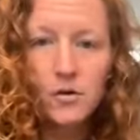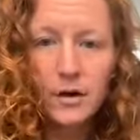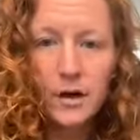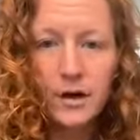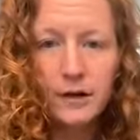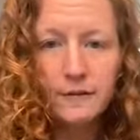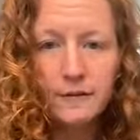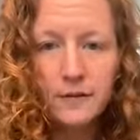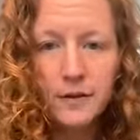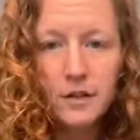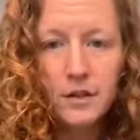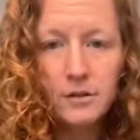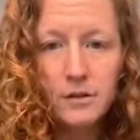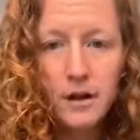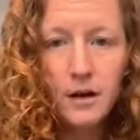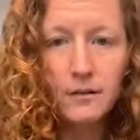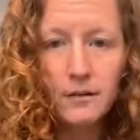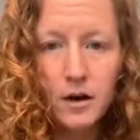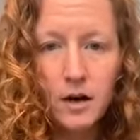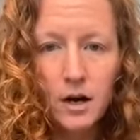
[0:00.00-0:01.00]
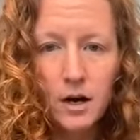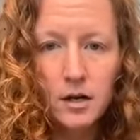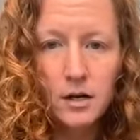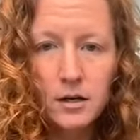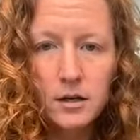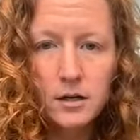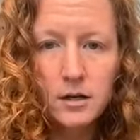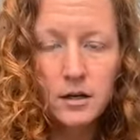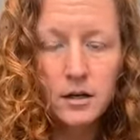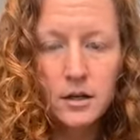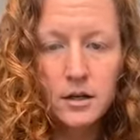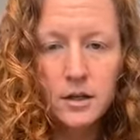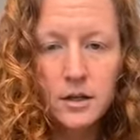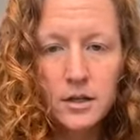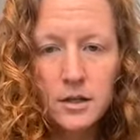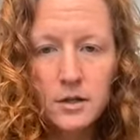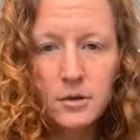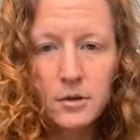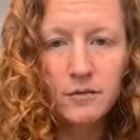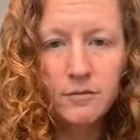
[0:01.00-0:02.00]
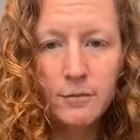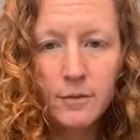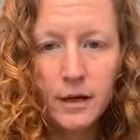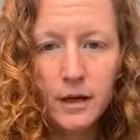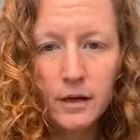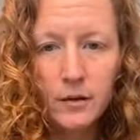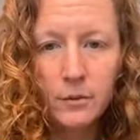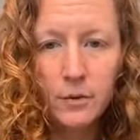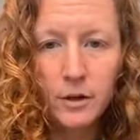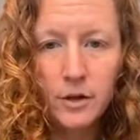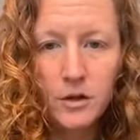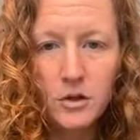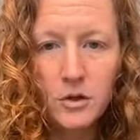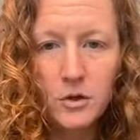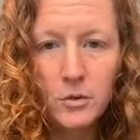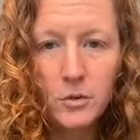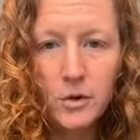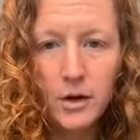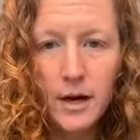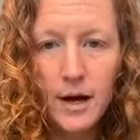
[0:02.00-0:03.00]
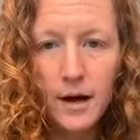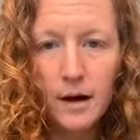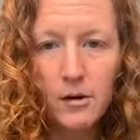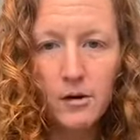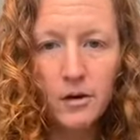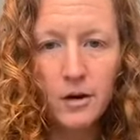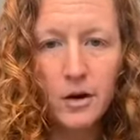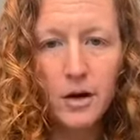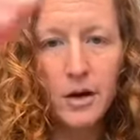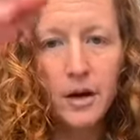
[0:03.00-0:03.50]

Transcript: if you have art that you have made while you were out